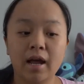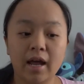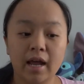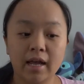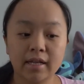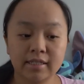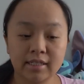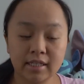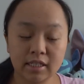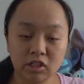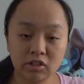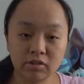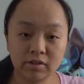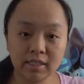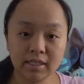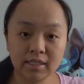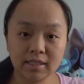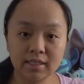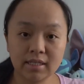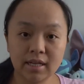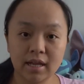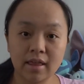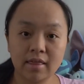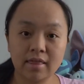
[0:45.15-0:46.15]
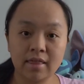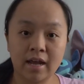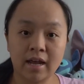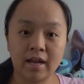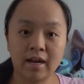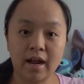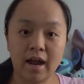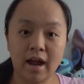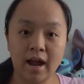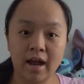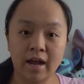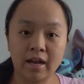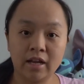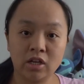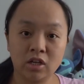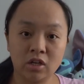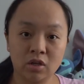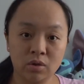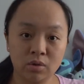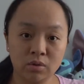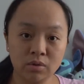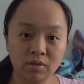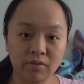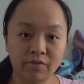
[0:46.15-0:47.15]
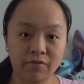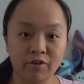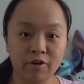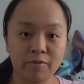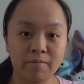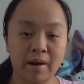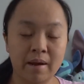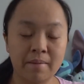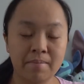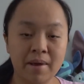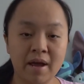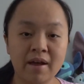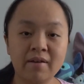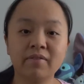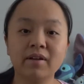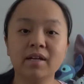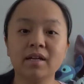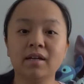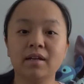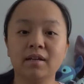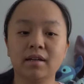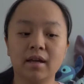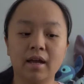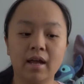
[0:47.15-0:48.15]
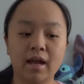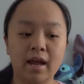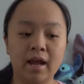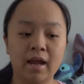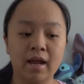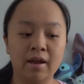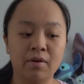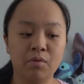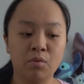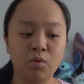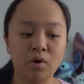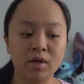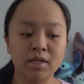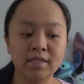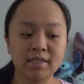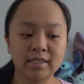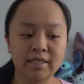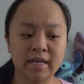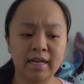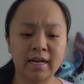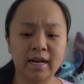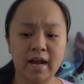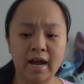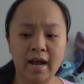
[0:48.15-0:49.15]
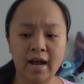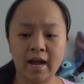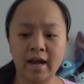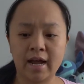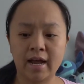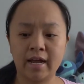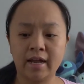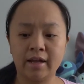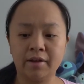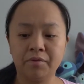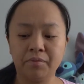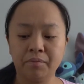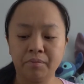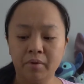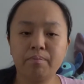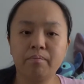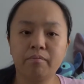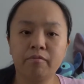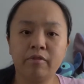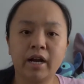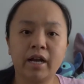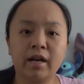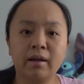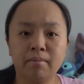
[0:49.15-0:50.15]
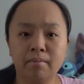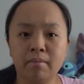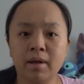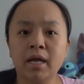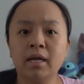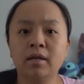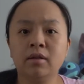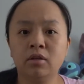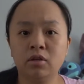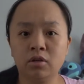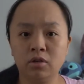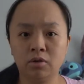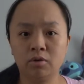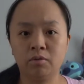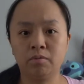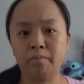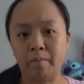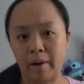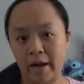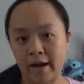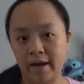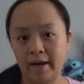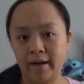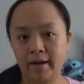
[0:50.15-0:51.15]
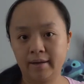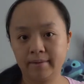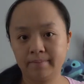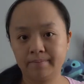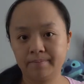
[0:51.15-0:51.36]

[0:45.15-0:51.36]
accessories that I use for my Mavic and ones that I recommend you buying.